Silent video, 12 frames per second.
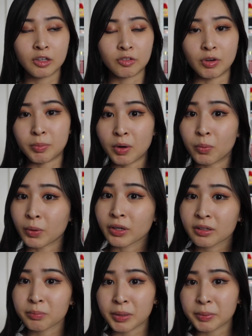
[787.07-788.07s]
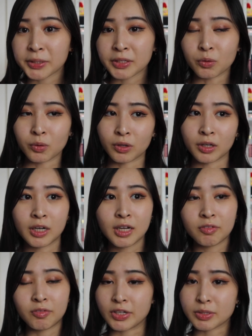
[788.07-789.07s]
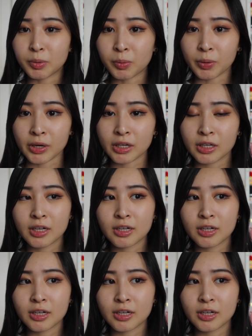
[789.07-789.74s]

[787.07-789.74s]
remote work maybe or flexible work.